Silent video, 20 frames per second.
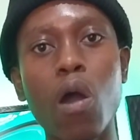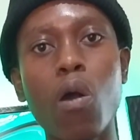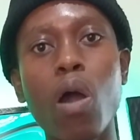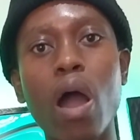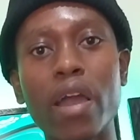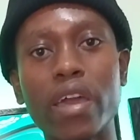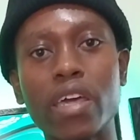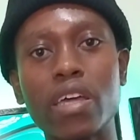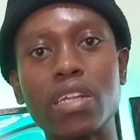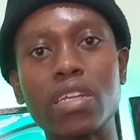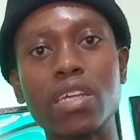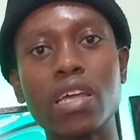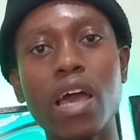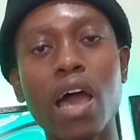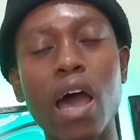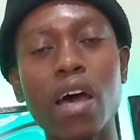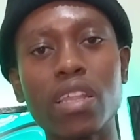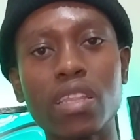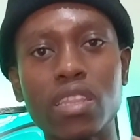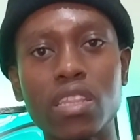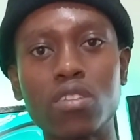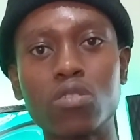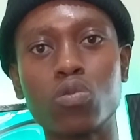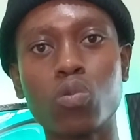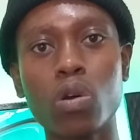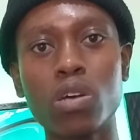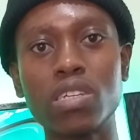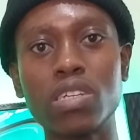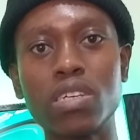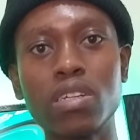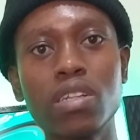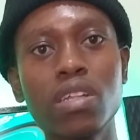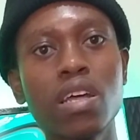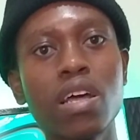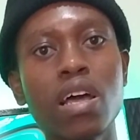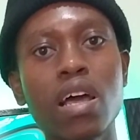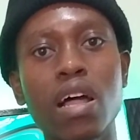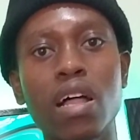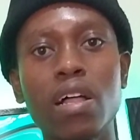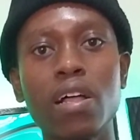I can get other things working.
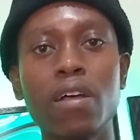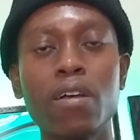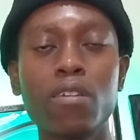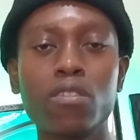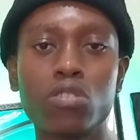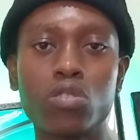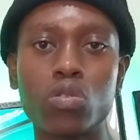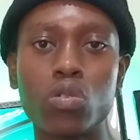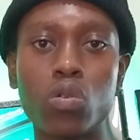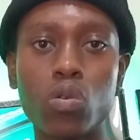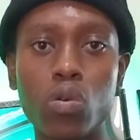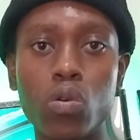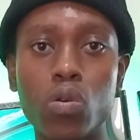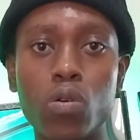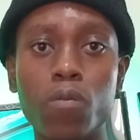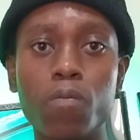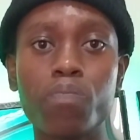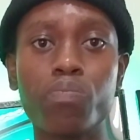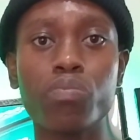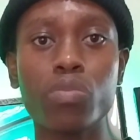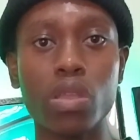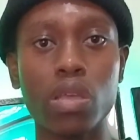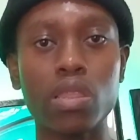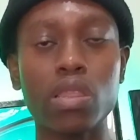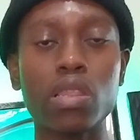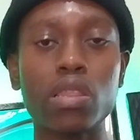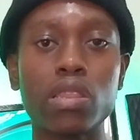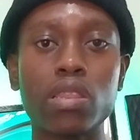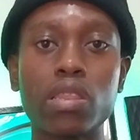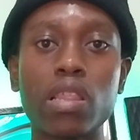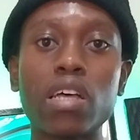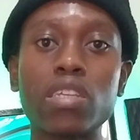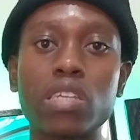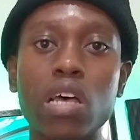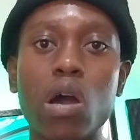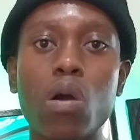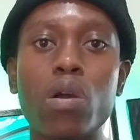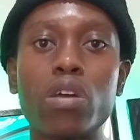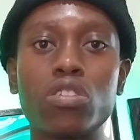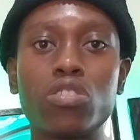So that's
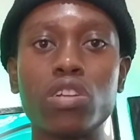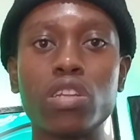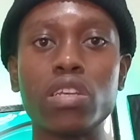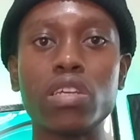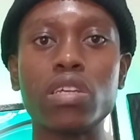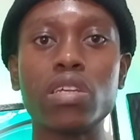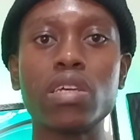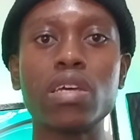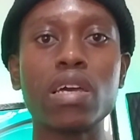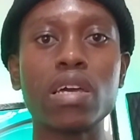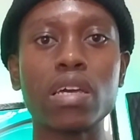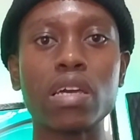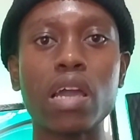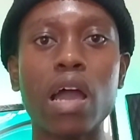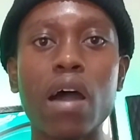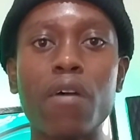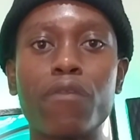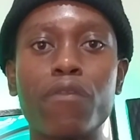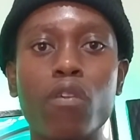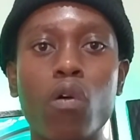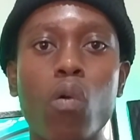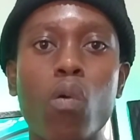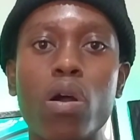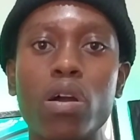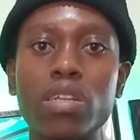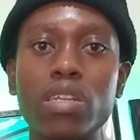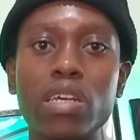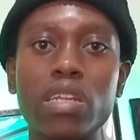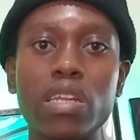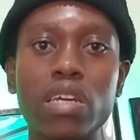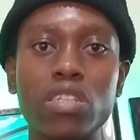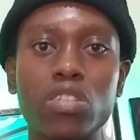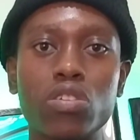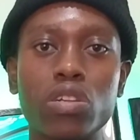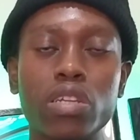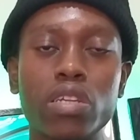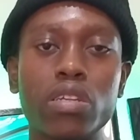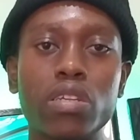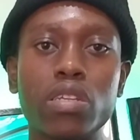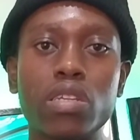how I actually got forward in
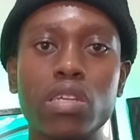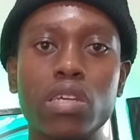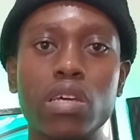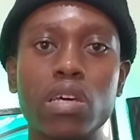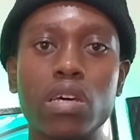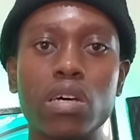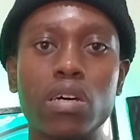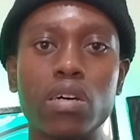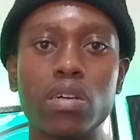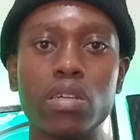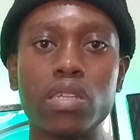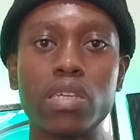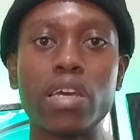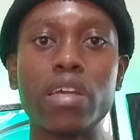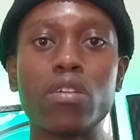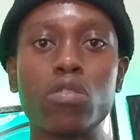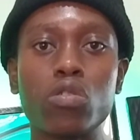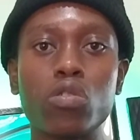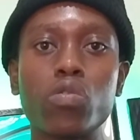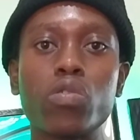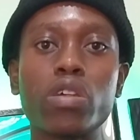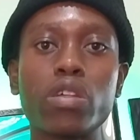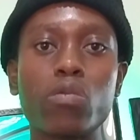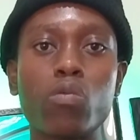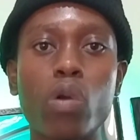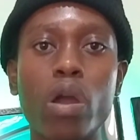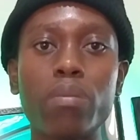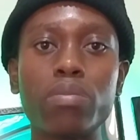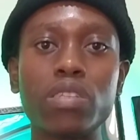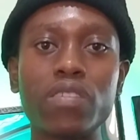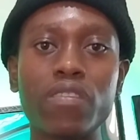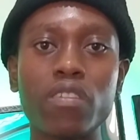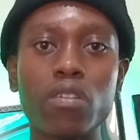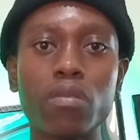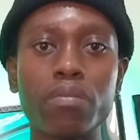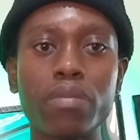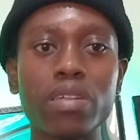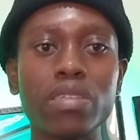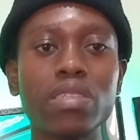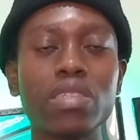actually getting good in web
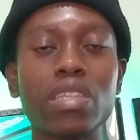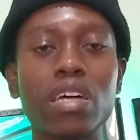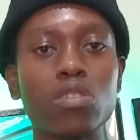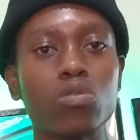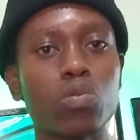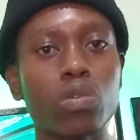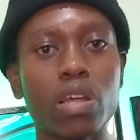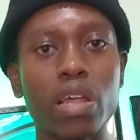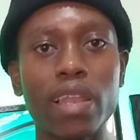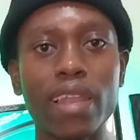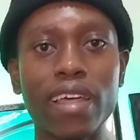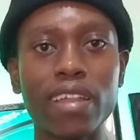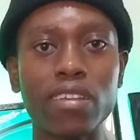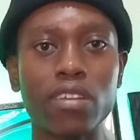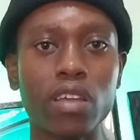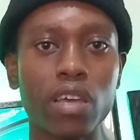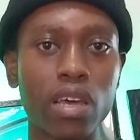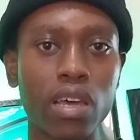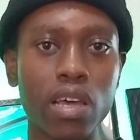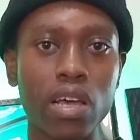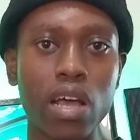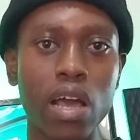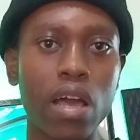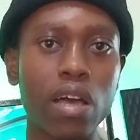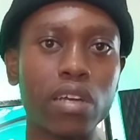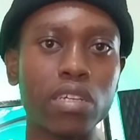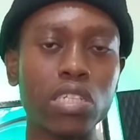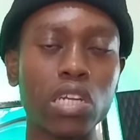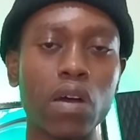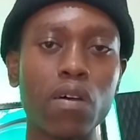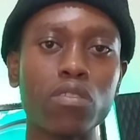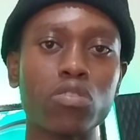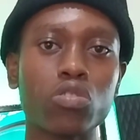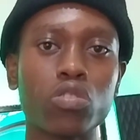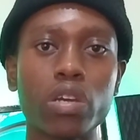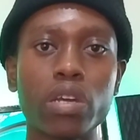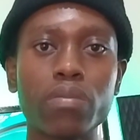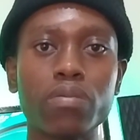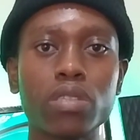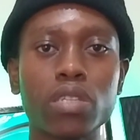development. That's when I learned
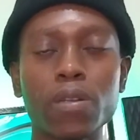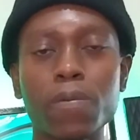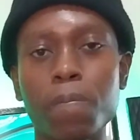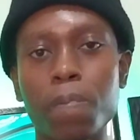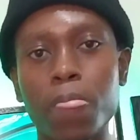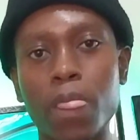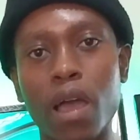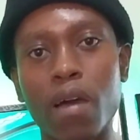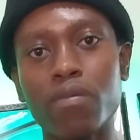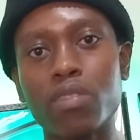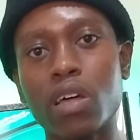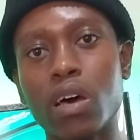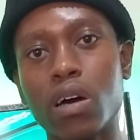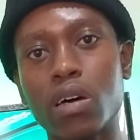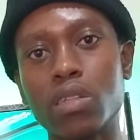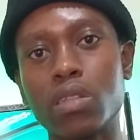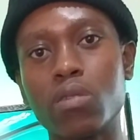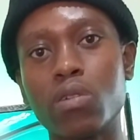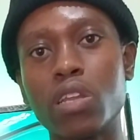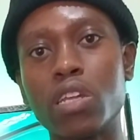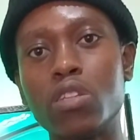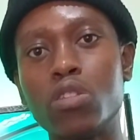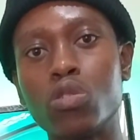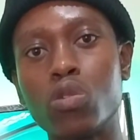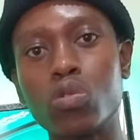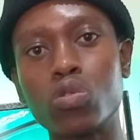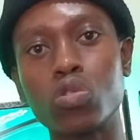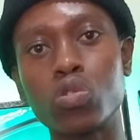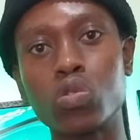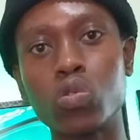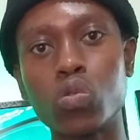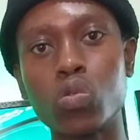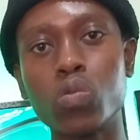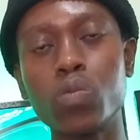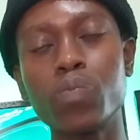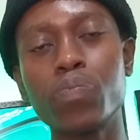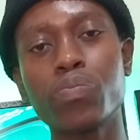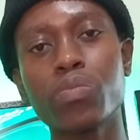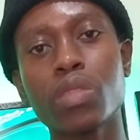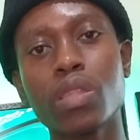JavaScript. After learning those
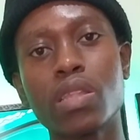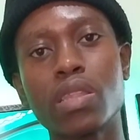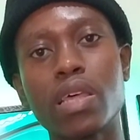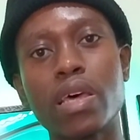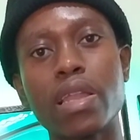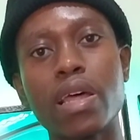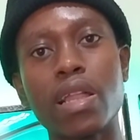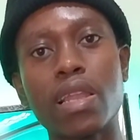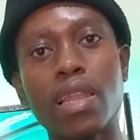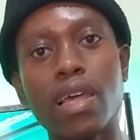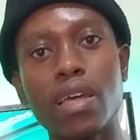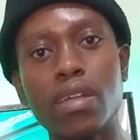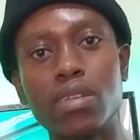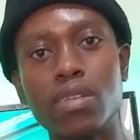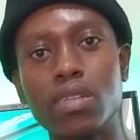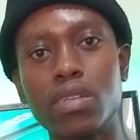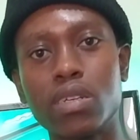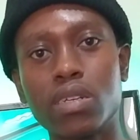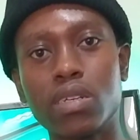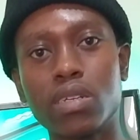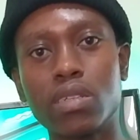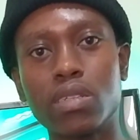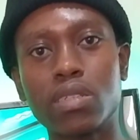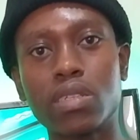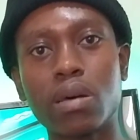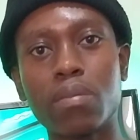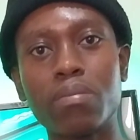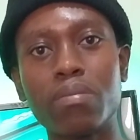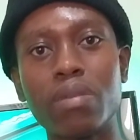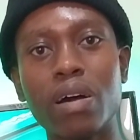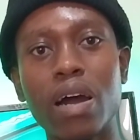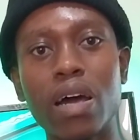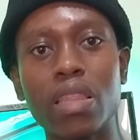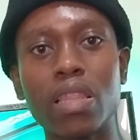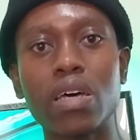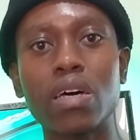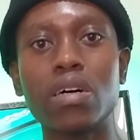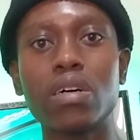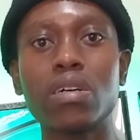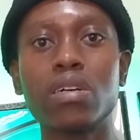two, then I learned some
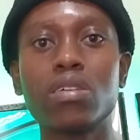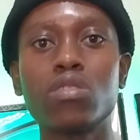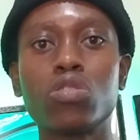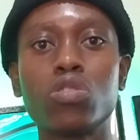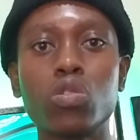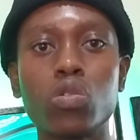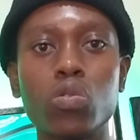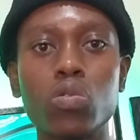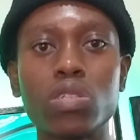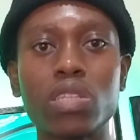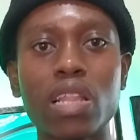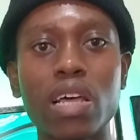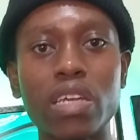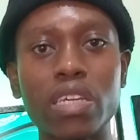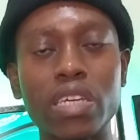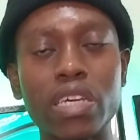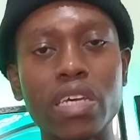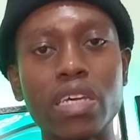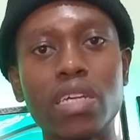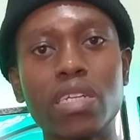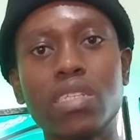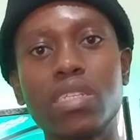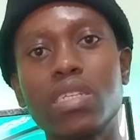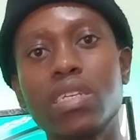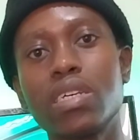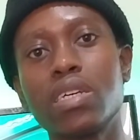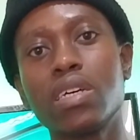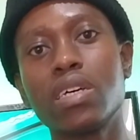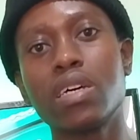other tools like Git